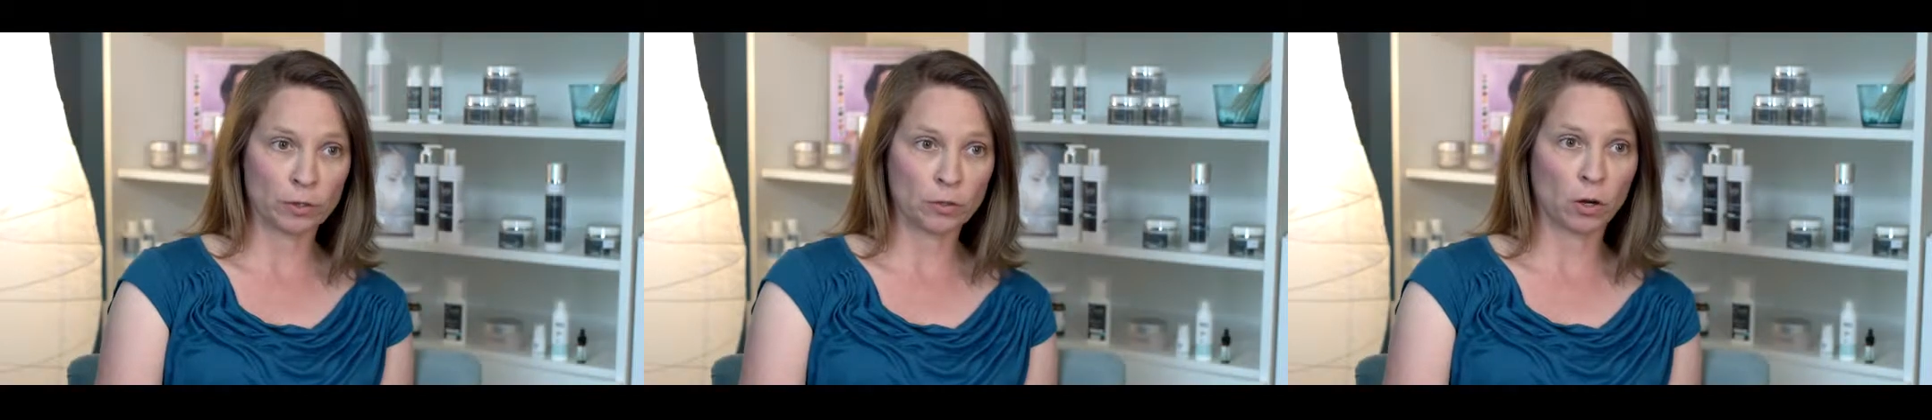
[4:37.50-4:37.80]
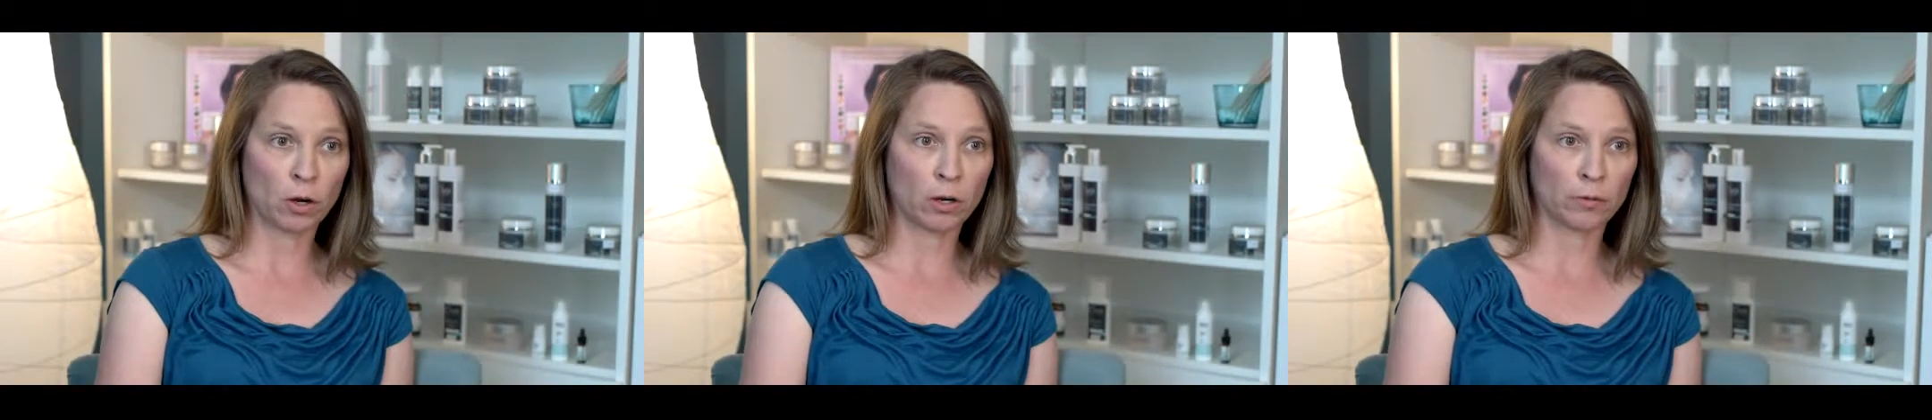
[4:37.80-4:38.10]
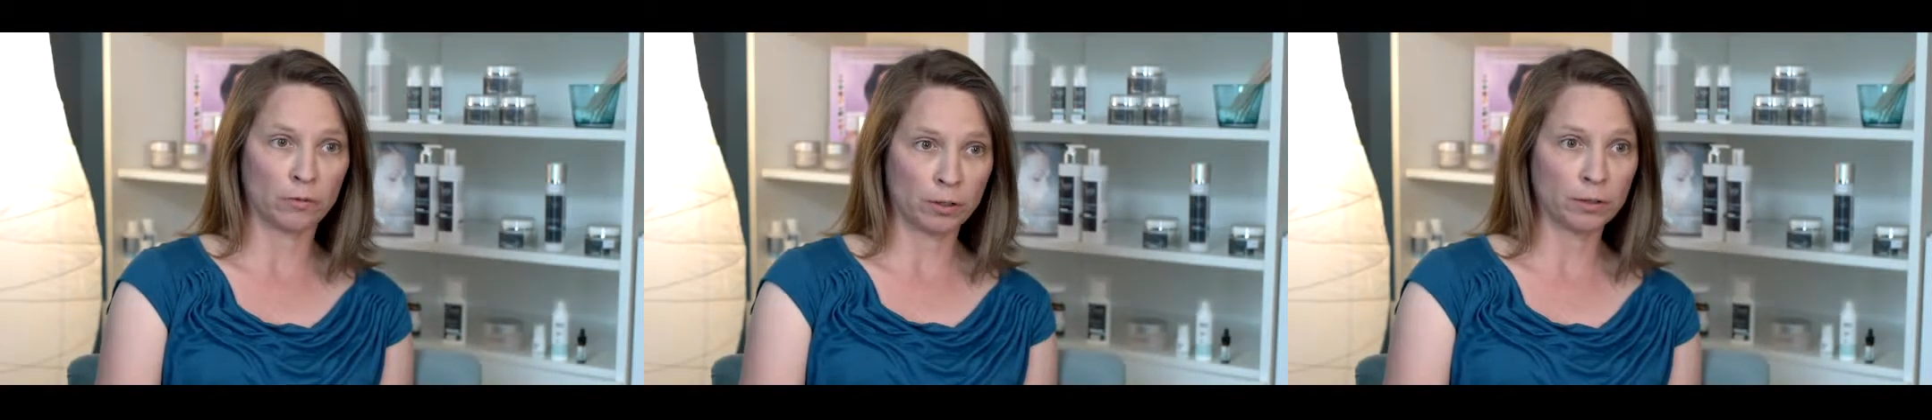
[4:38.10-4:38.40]
are
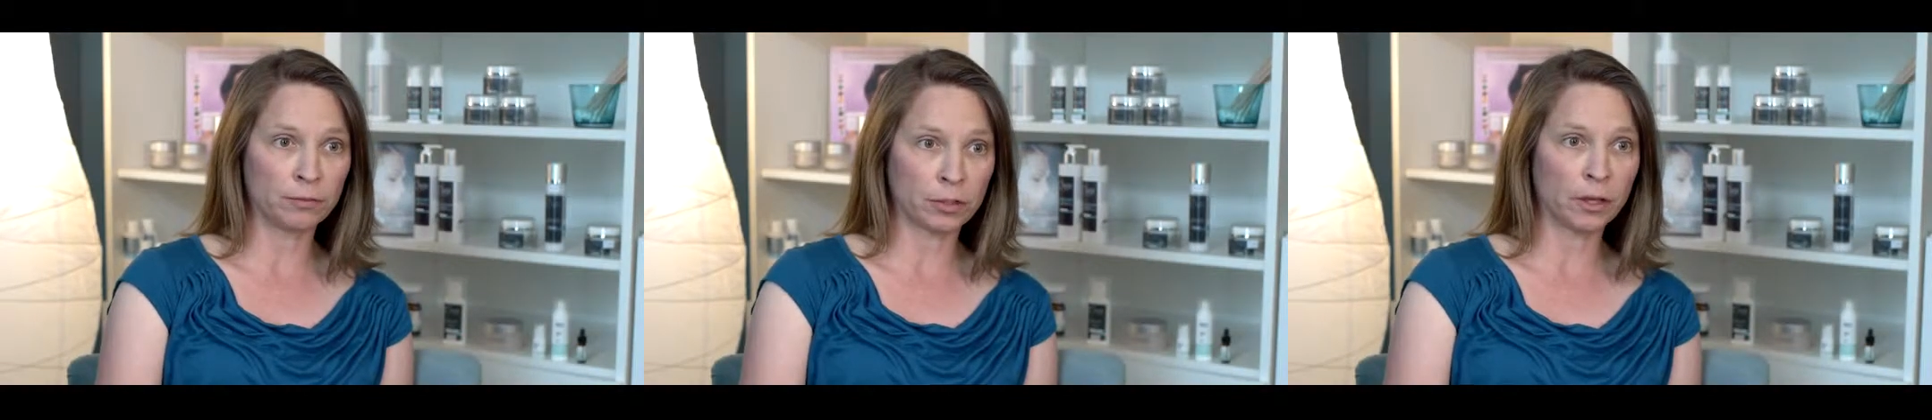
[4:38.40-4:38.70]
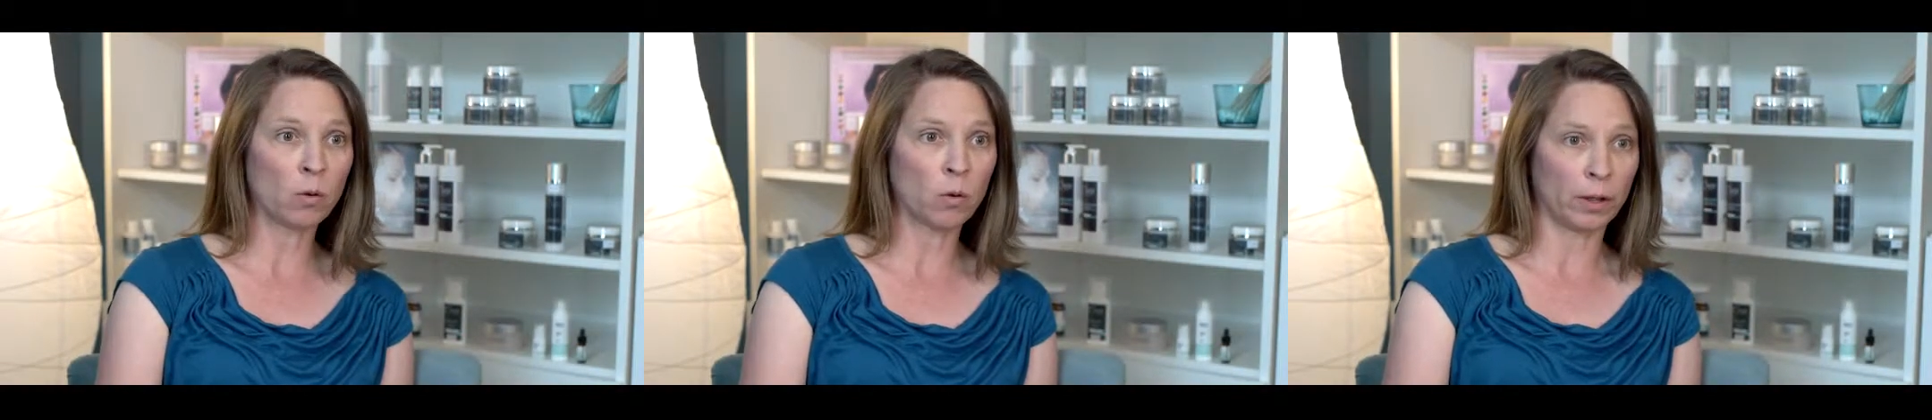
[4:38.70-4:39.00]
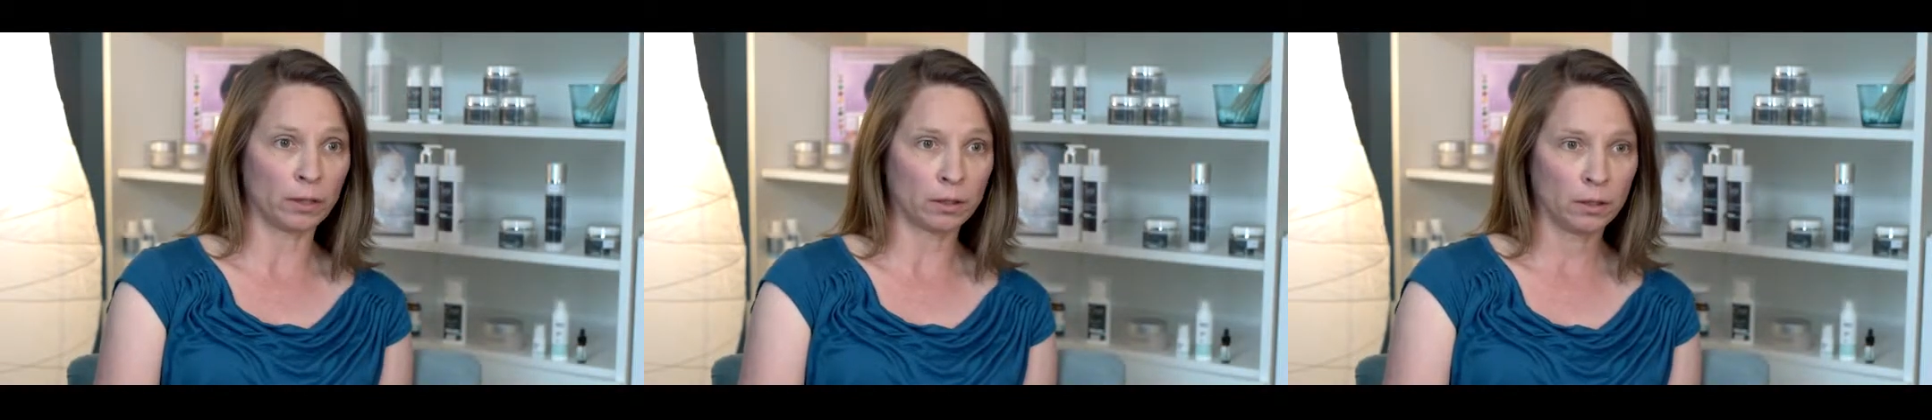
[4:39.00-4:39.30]
very, very quick.
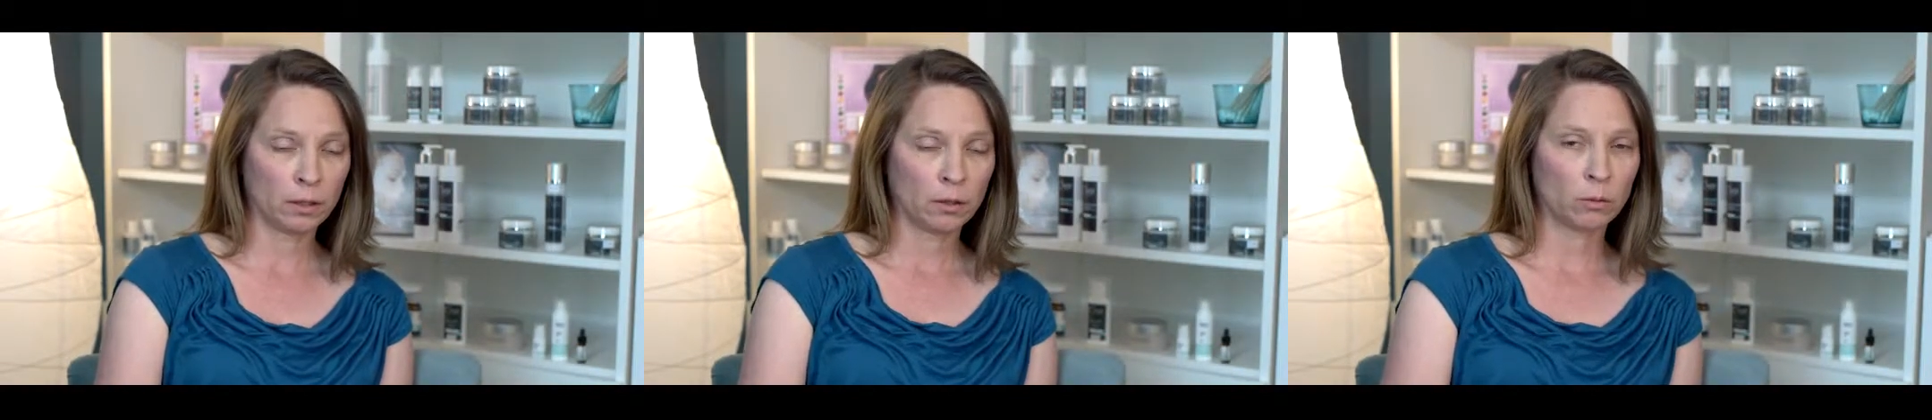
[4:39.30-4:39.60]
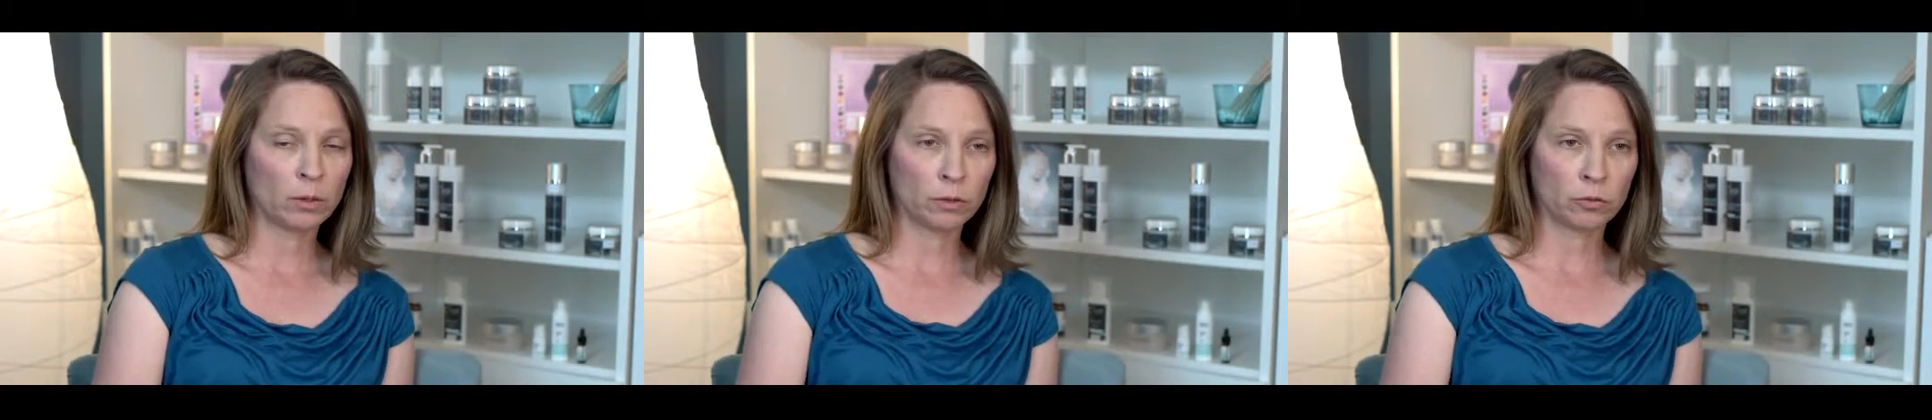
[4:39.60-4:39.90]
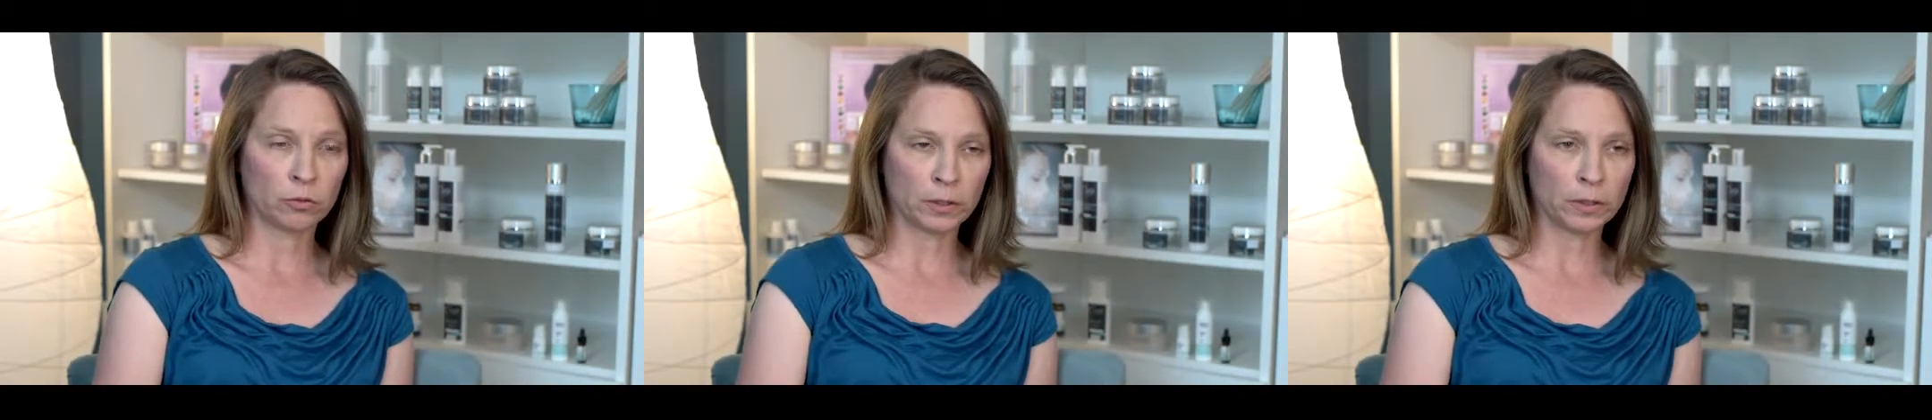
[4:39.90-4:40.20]
We use very
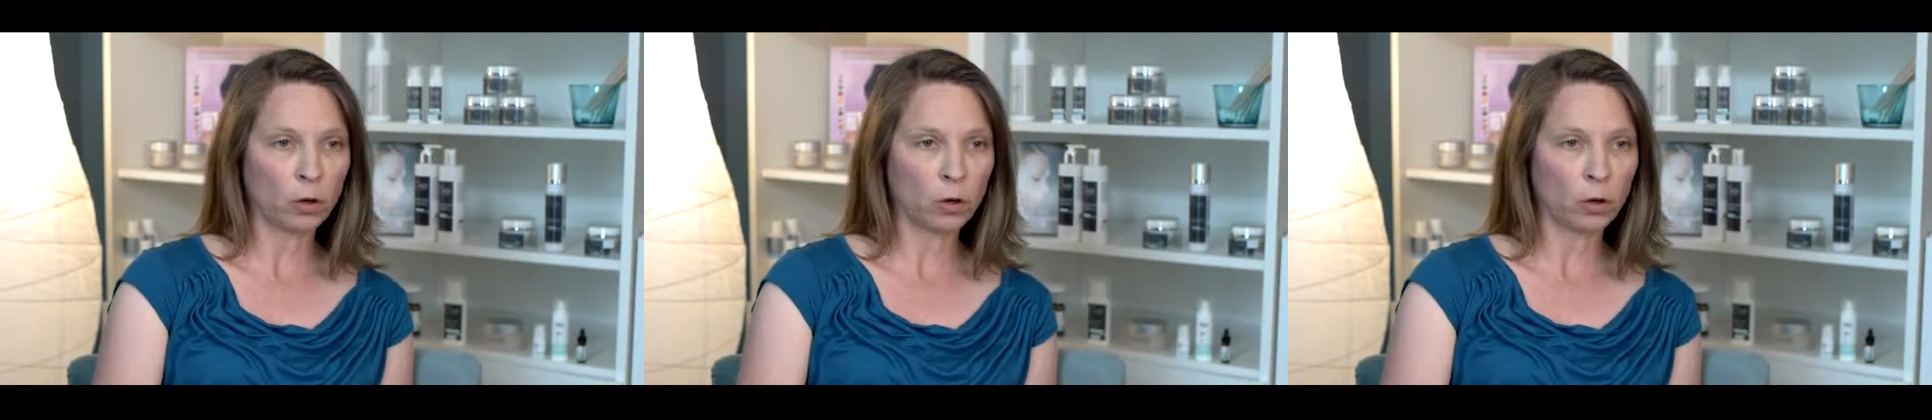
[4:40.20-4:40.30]
cold